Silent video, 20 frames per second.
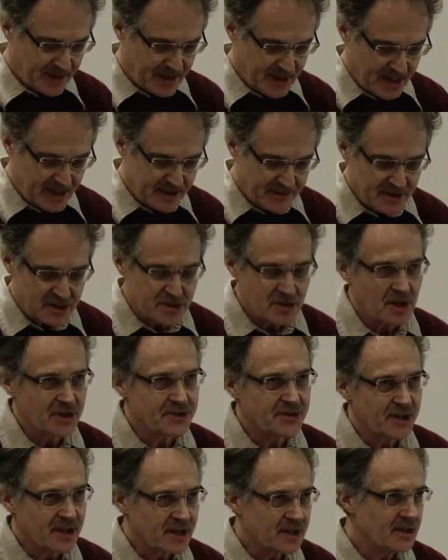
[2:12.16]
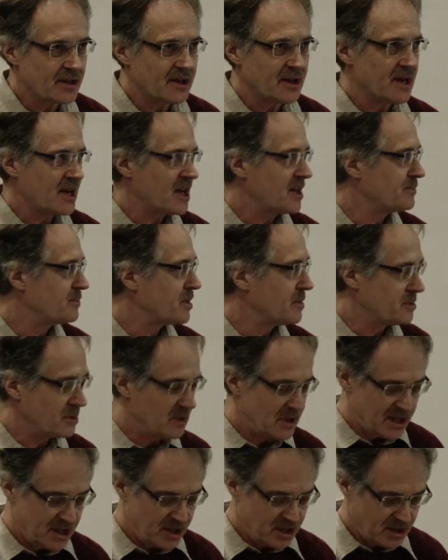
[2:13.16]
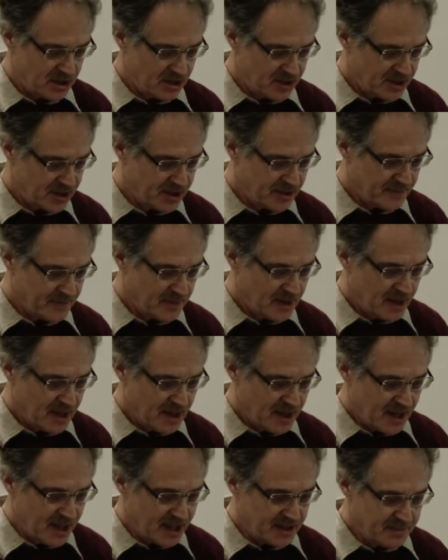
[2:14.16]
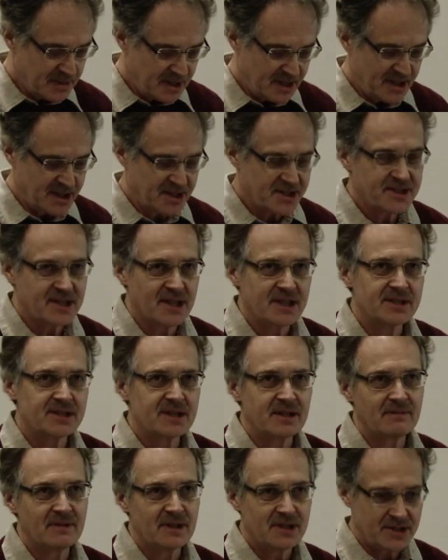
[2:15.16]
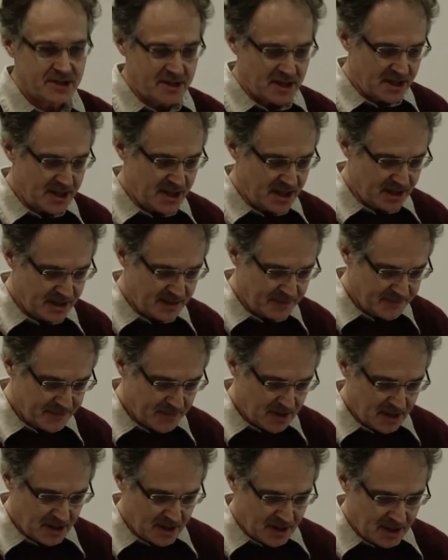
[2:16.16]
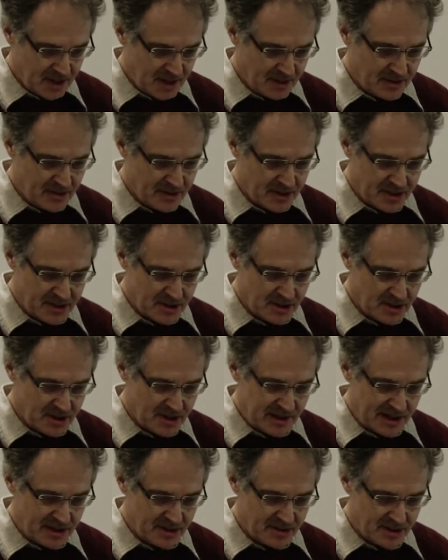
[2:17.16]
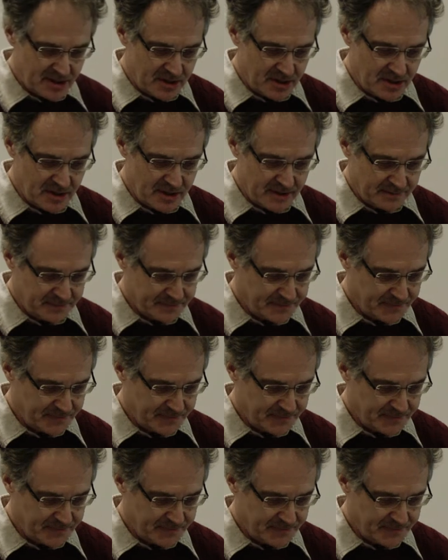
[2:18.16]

individual drinker and populations has been extensively studied in the research literature.